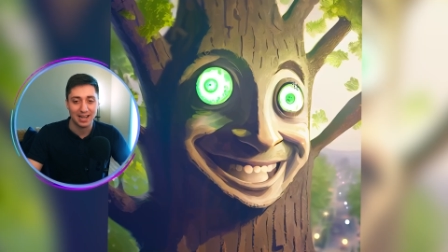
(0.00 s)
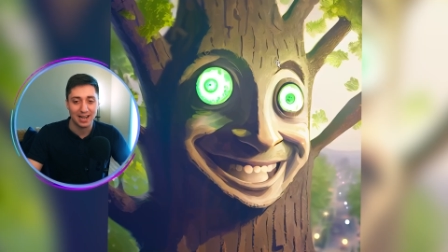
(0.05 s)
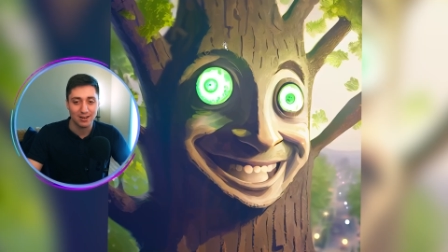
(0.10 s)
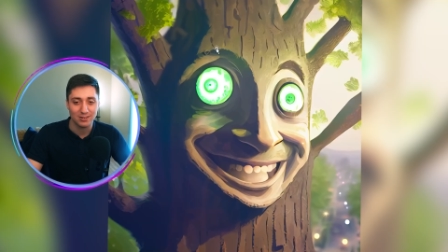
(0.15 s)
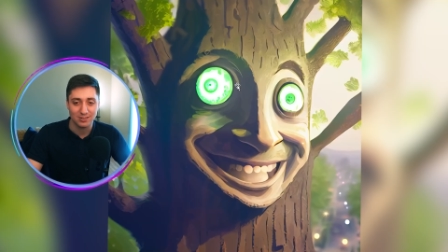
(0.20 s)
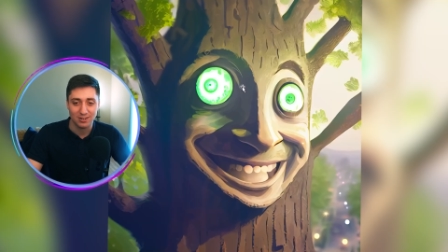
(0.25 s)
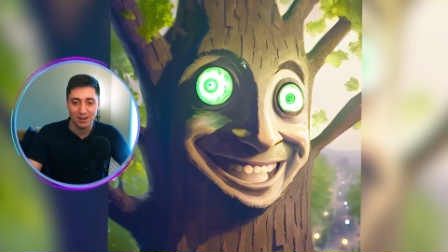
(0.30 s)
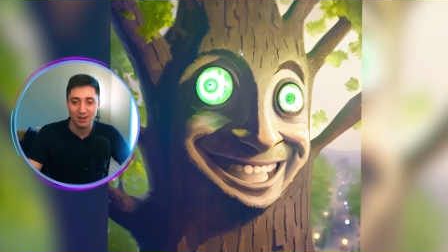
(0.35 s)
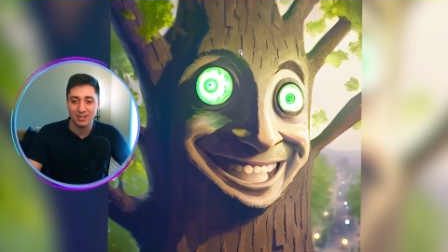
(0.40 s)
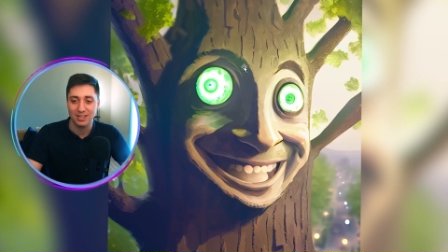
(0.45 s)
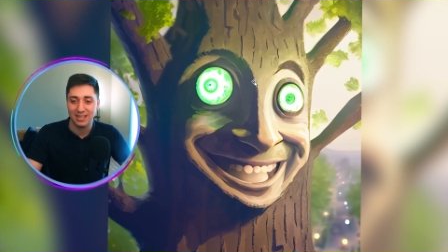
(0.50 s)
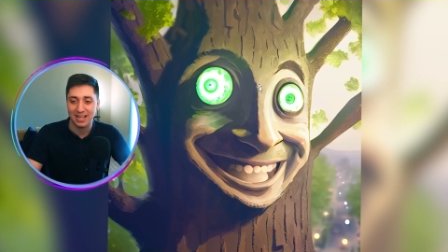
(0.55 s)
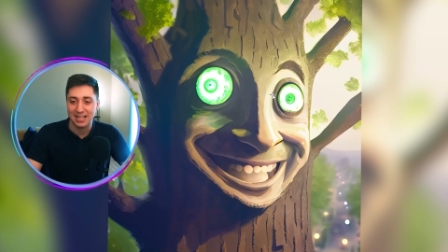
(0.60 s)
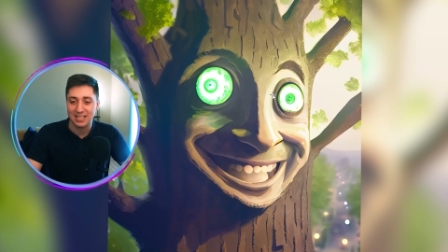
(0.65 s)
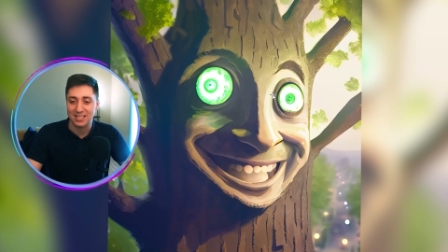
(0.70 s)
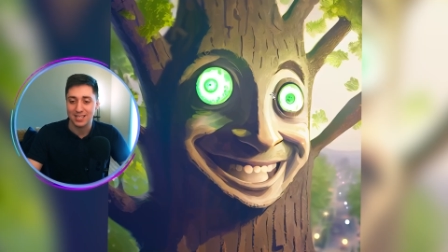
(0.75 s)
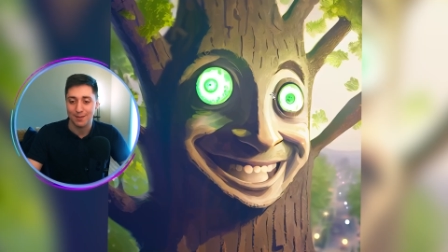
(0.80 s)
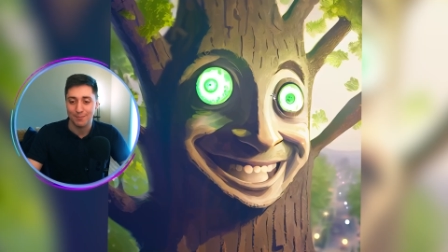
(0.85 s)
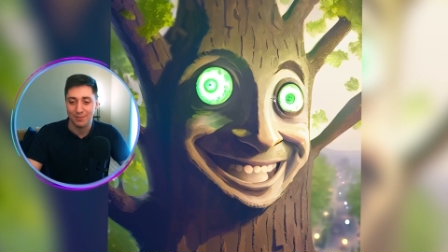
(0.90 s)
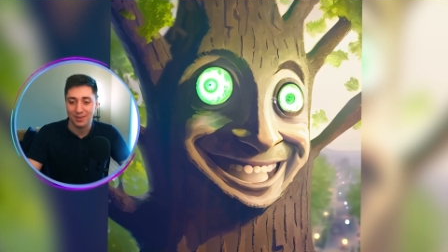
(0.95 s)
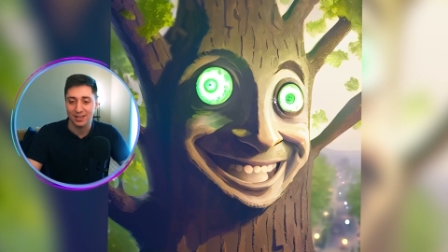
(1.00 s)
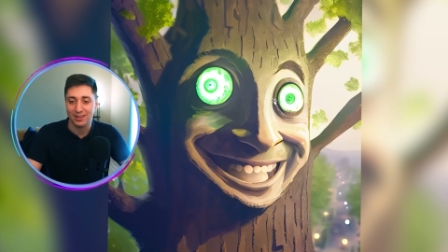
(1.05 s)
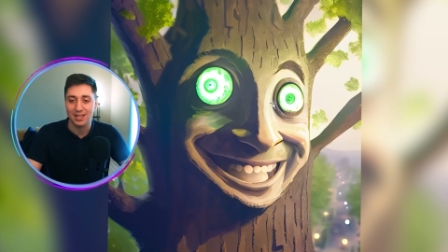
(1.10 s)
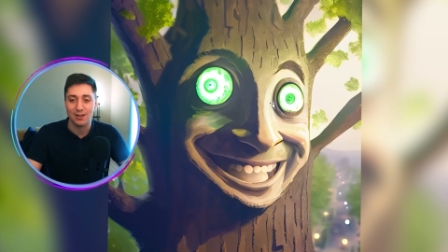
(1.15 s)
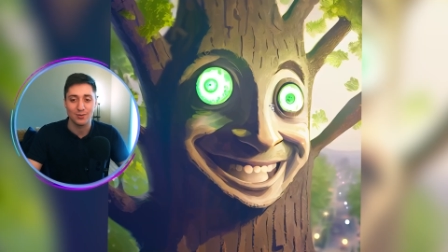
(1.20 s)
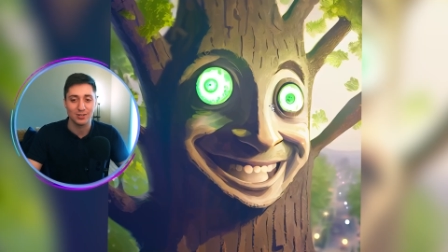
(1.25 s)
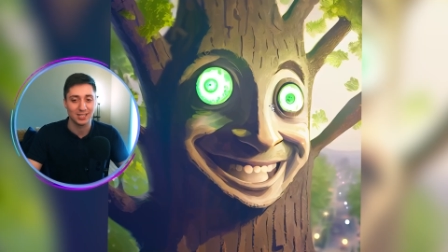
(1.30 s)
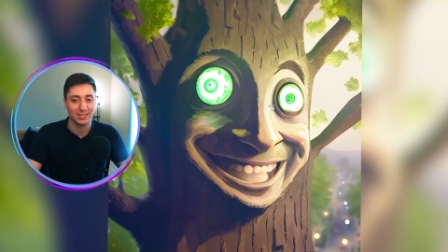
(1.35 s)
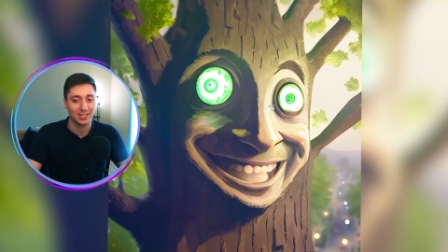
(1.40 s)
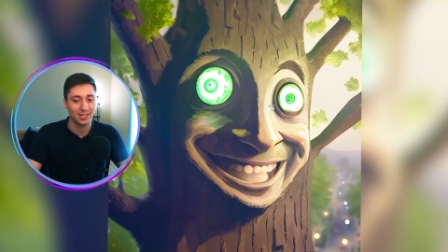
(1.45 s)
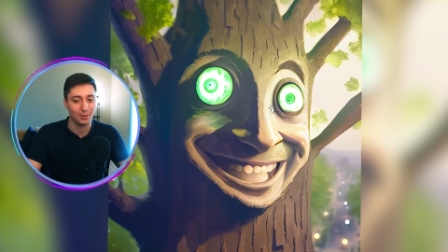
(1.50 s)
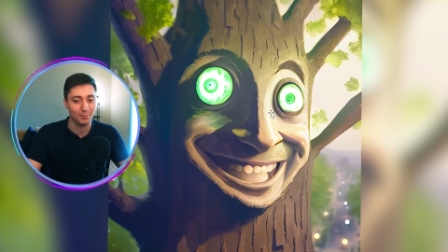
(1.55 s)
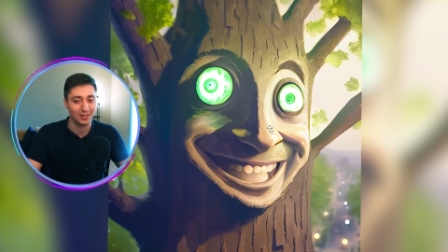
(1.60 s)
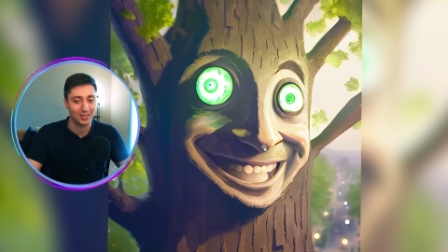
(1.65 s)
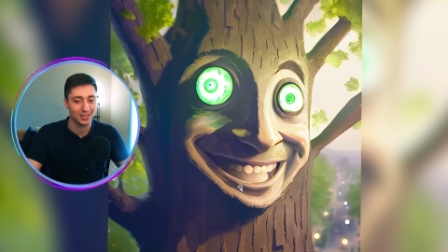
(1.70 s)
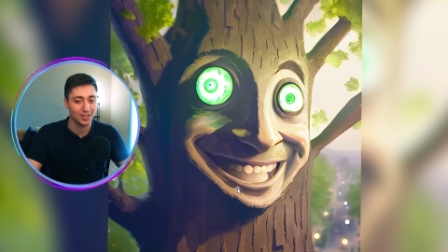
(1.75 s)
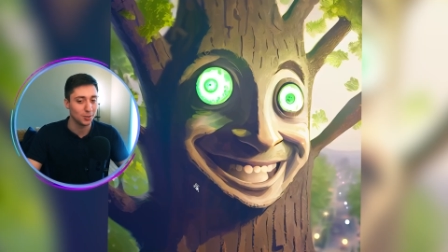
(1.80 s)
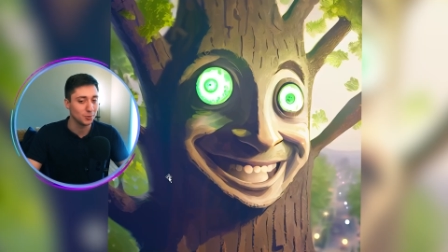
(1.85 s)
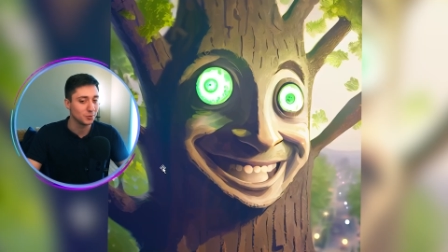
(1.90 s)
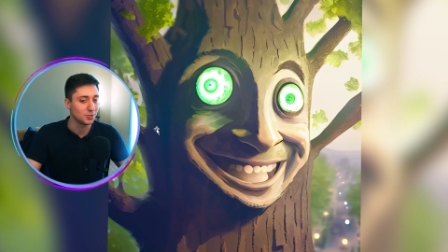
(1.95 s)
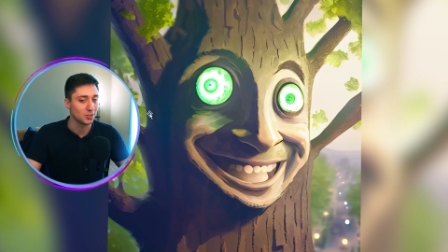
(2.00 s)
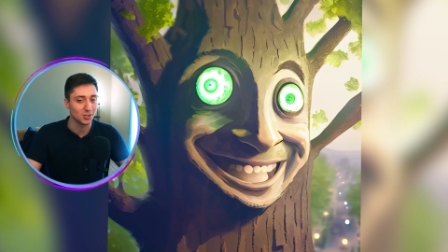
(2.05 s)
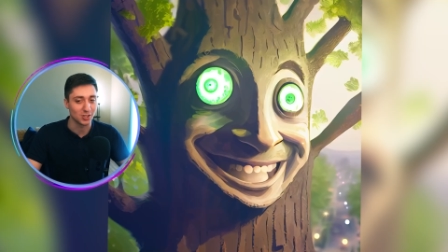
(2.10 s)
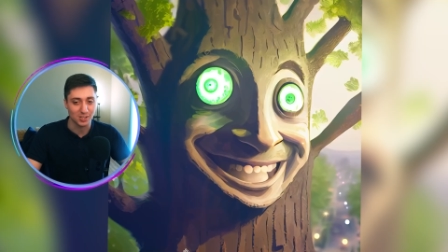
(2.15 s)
I was starting to get something Something that was a little bit closer.